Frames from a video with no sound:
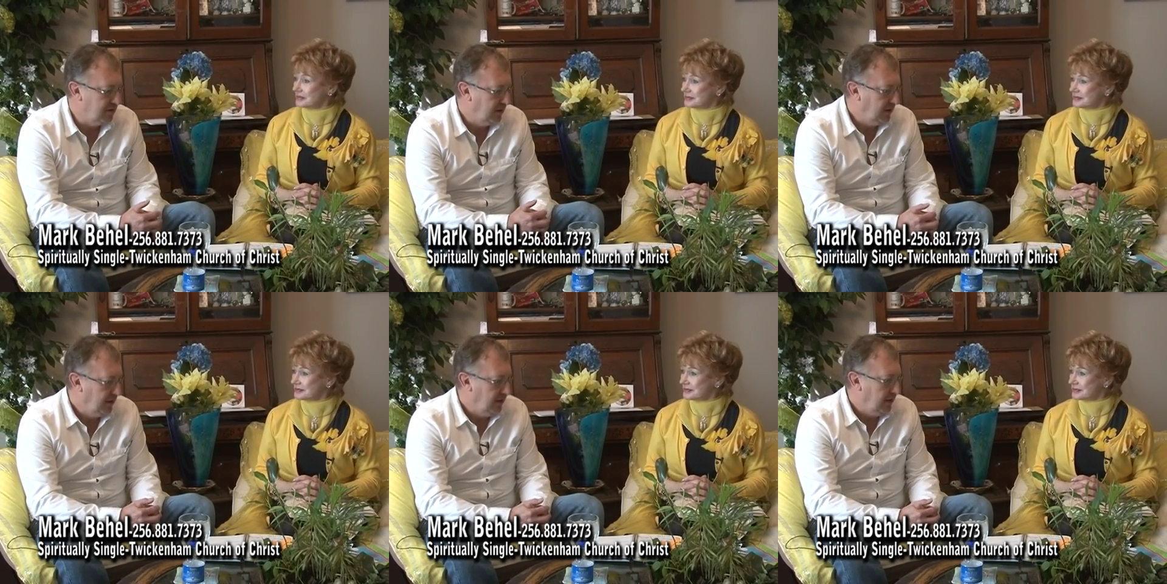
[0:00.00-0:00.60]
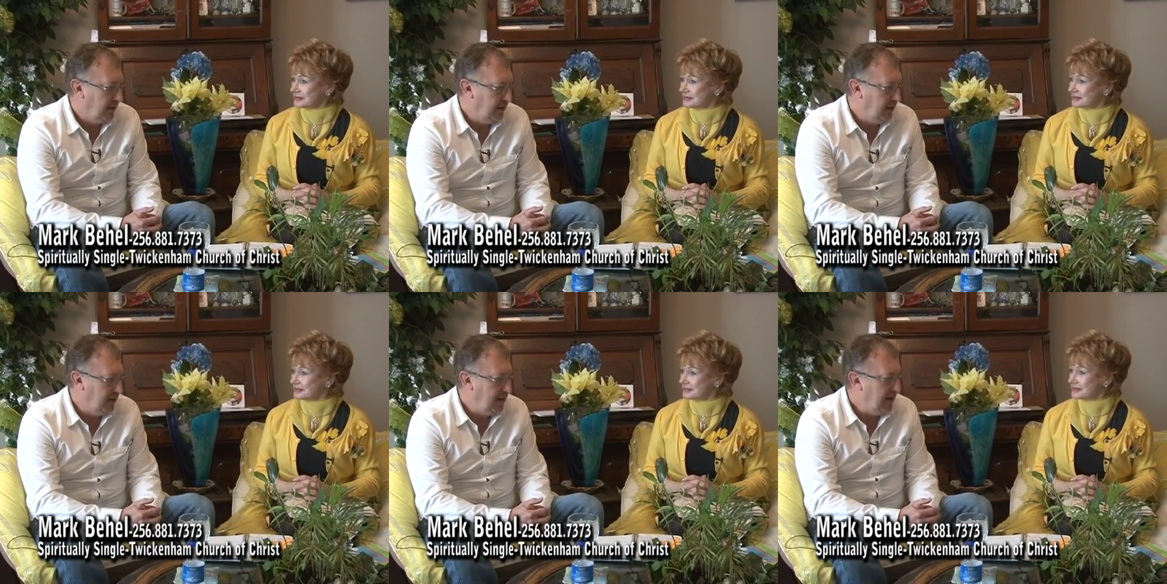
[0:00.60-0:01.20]
Speaker 1: And,
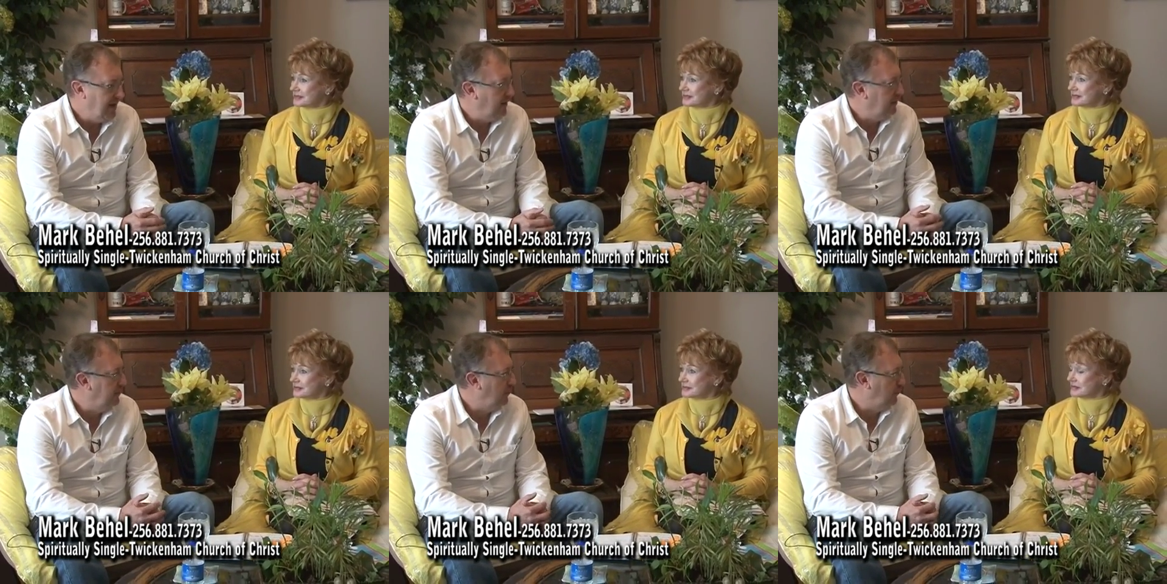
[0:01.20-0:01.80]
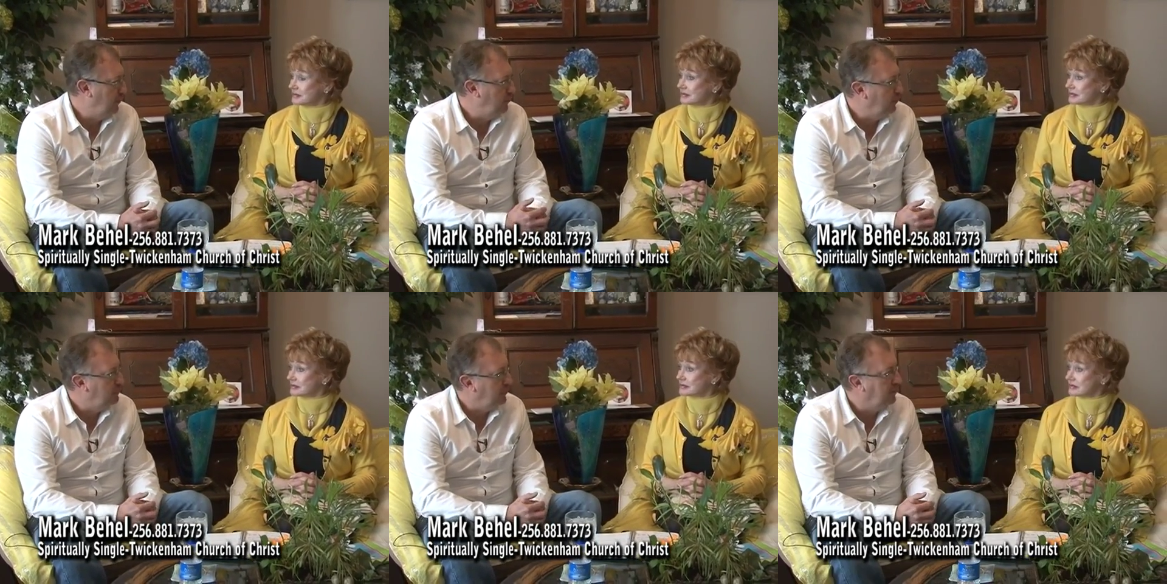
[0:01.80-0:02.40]
and he had had a, a really
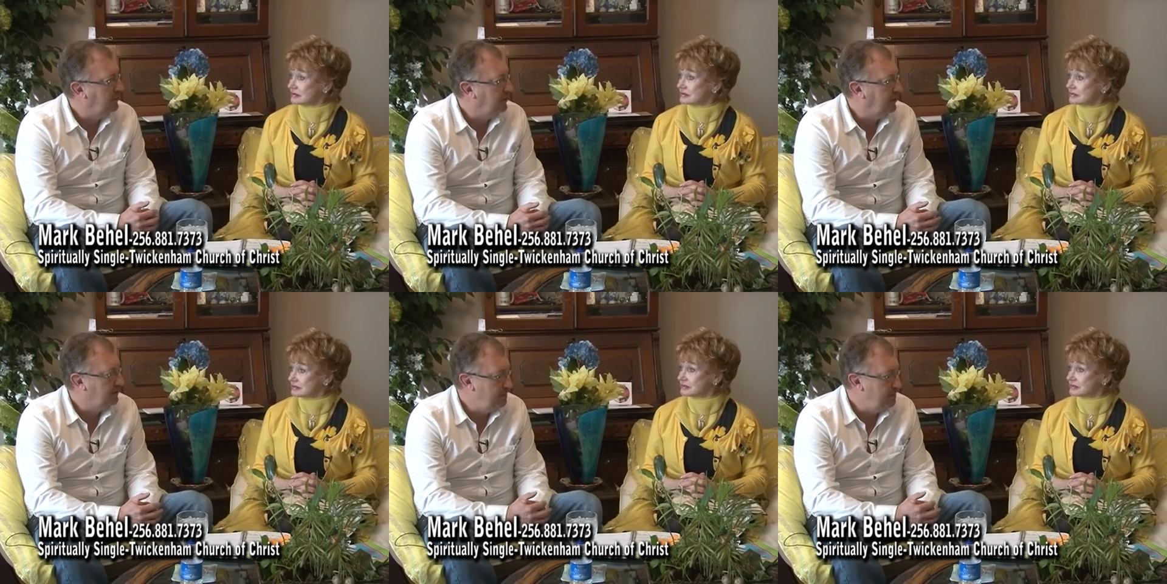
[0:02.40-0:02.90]
rough year there.